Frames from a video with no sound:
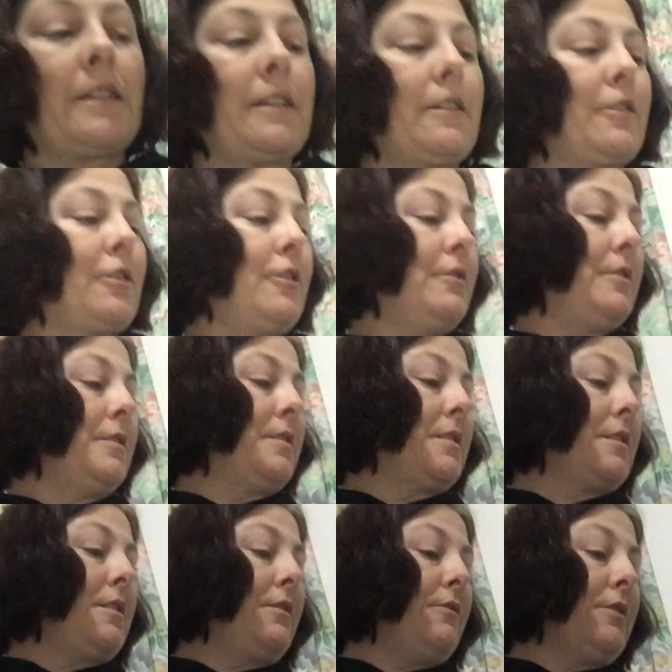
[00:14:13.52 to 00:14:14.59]
That coat is
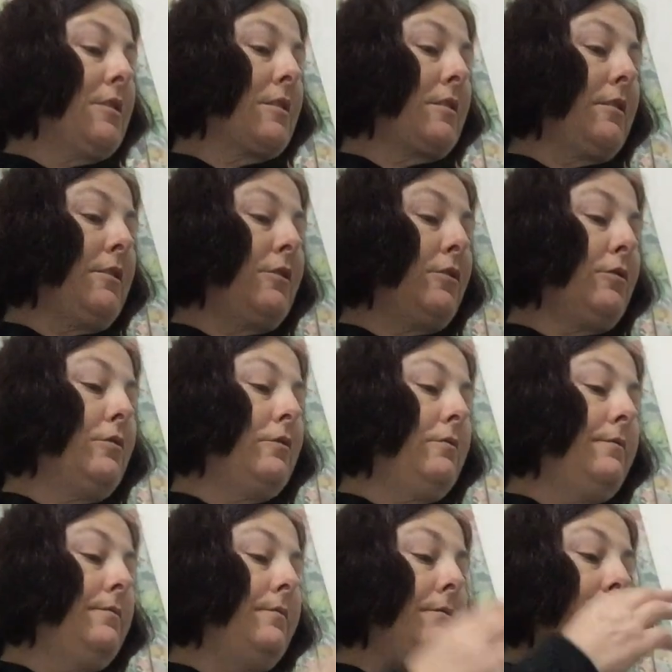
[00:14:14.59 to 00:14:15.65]
seriously cool.